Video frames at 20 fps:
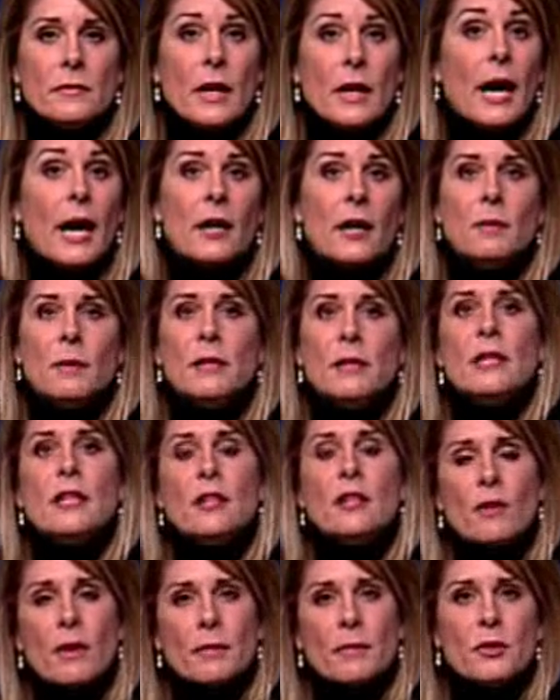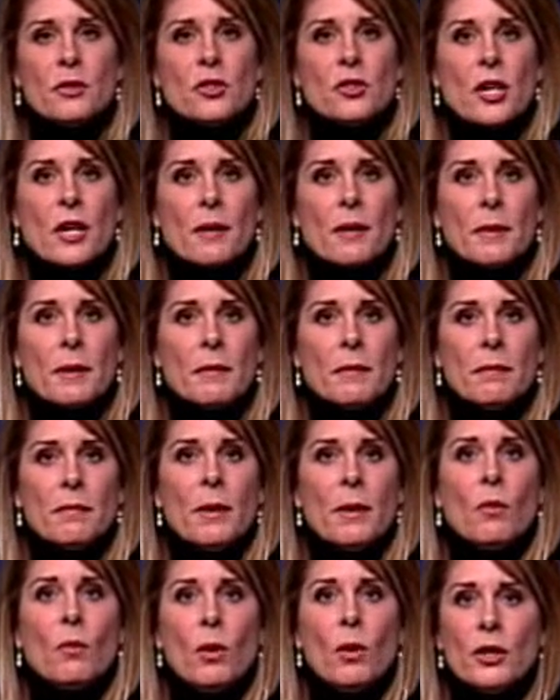Yeah, I don't mean to interrupt you, Jeremy,
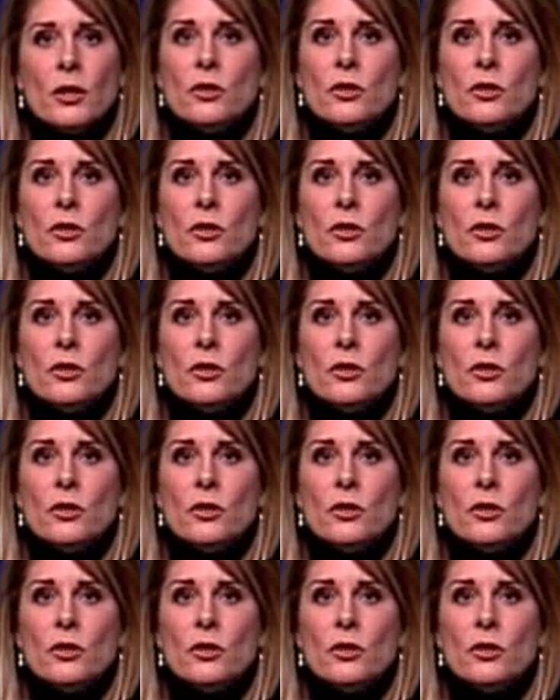but what